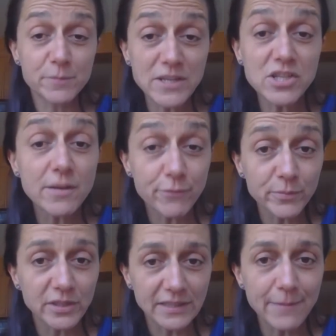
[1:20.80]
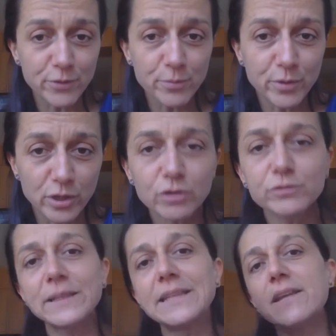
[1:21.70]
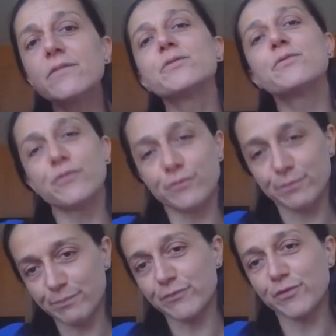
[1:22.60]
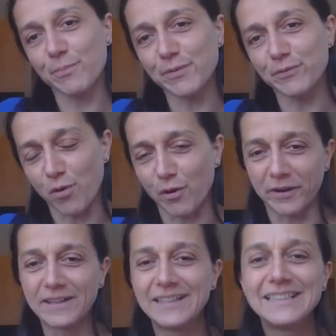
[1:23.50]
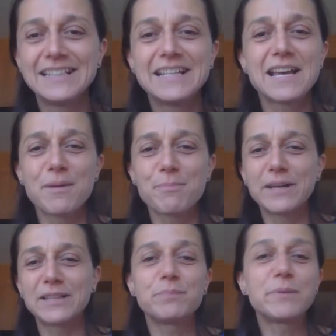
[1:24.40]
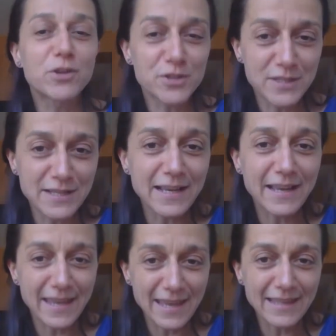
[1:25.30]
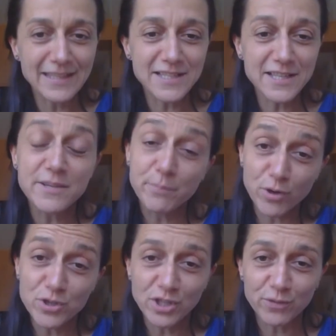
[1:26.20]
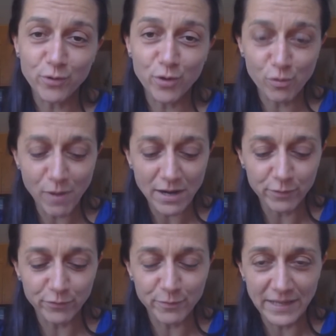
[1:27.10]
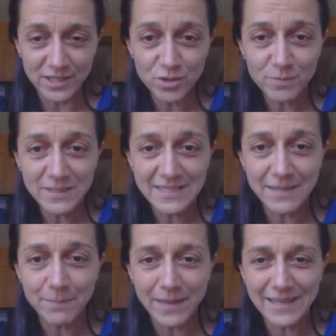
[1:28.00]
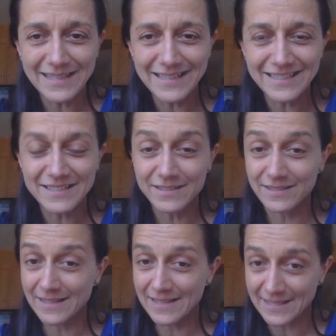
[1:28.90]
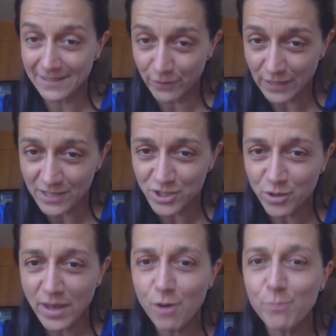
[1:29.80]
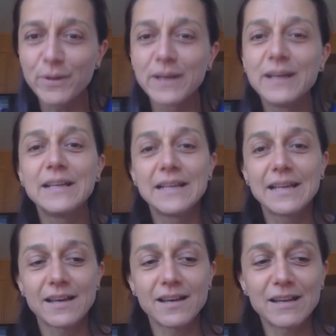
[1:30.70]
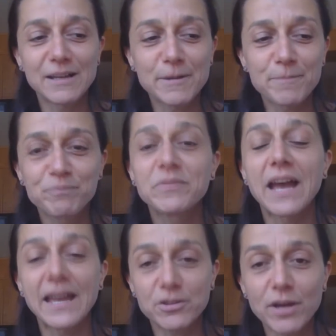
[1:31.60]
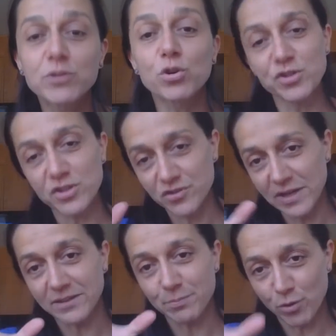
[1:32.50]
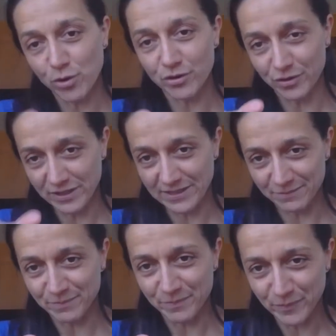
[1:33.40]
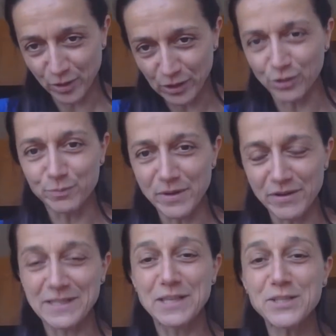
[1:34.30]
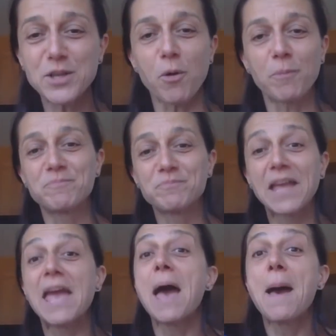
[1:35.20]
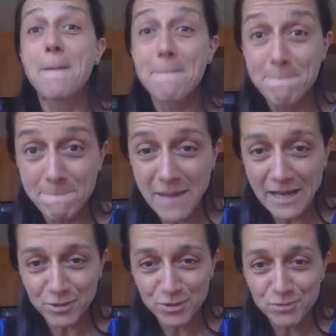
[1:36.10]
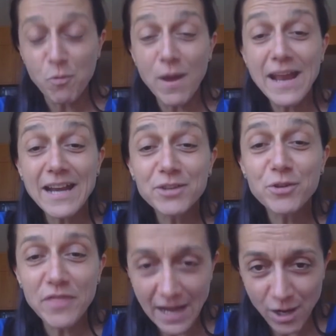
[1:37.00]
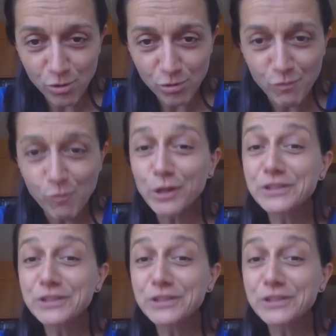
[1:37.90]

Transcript: especially from the time from Cologne, but even from before. But because this is a project for one of my German stipendiates as a financial help, I try to concentrate more on the Cologne period. So, Marius, where are you now?